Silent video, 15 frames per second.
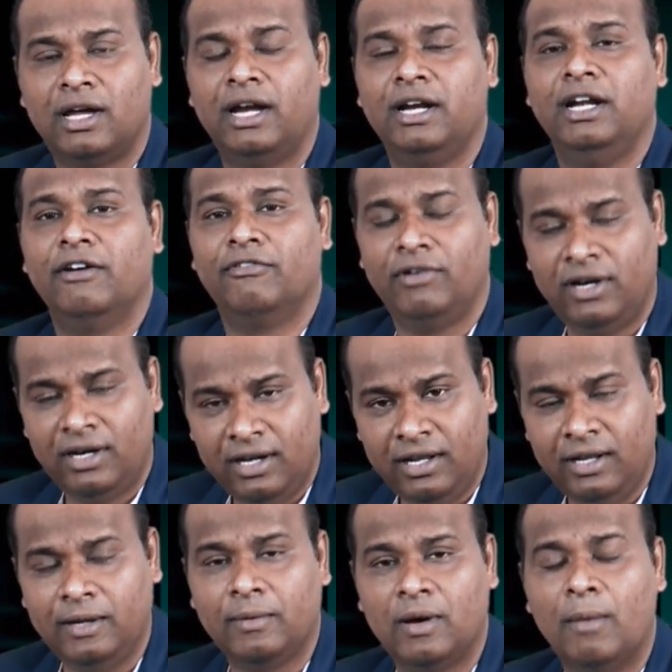and
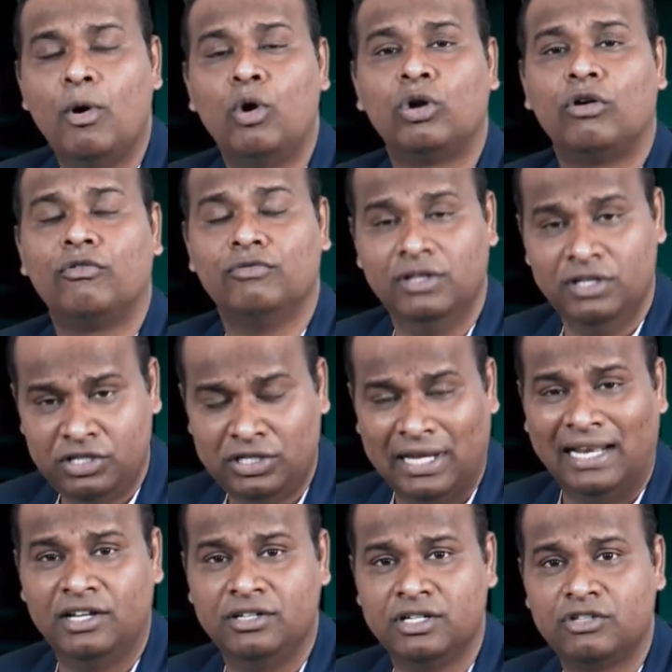definitely come out of these
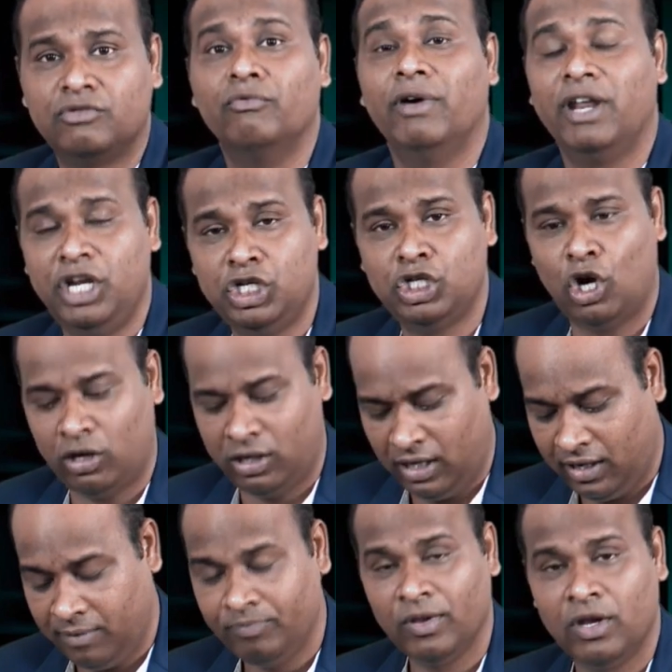challenges very
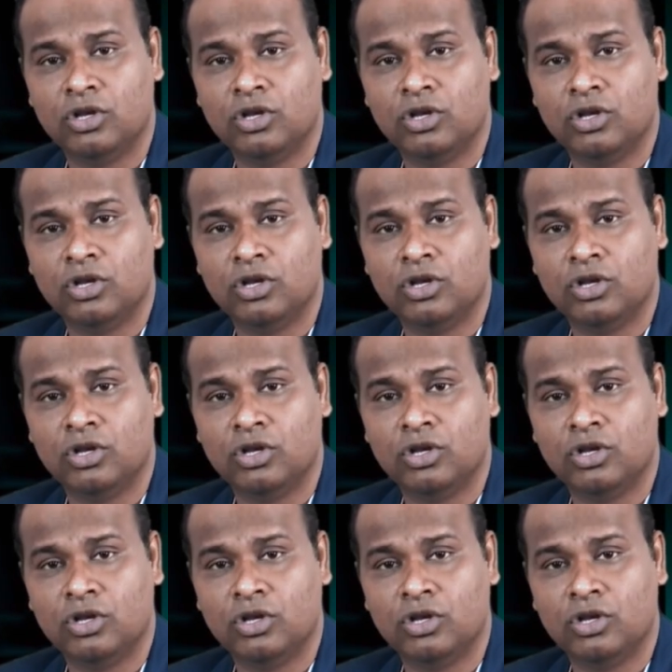shortly.